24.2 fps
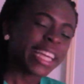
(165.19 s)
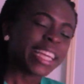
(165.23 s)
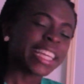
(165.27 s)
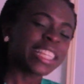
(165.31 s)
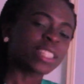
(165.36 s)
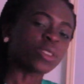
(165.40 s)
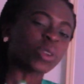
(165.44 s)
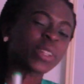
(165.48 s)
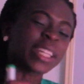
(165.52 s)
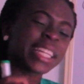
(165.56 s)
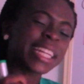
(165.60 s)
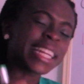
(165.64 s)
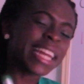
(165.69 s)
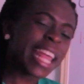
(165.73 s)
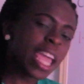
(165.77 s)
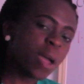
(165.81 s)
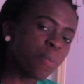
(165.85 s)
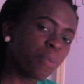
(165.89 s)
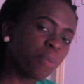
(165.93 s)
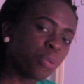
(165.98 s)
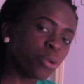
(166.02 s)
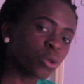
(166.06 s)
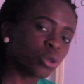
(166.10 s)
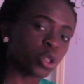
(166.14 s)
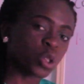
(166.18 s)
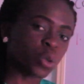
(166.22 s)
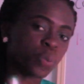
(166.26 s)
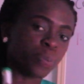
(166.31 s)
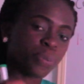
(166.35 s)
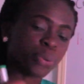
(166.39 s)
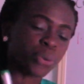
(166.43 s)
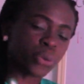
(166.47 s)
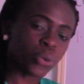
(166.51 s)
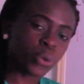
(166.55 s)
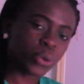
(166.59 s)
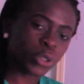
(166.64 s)
is unable to
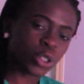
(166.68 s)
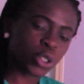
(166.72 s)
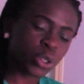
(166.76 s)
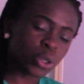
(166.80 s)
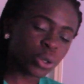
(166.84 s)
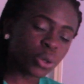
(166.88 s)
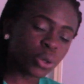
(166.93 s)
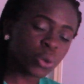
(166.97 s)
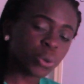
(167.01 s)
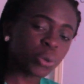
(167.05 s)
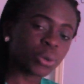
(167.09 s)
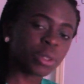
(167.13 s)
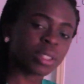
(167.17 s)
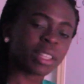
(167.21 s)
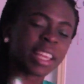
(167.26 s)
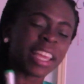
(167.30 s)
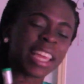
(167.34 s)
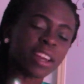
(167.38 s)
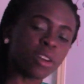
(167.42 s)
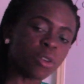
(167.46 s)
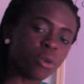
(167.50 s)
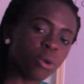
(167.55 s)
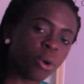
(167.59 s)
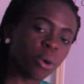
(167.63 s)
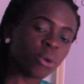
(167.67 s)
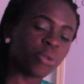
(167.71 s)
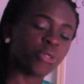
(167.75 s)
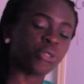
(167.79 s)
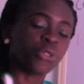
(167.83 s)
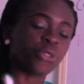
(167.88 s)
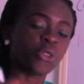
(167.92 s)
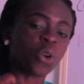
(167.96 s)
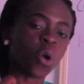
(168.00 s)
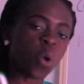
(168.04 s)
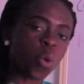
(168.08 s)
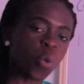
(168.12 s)
produce enough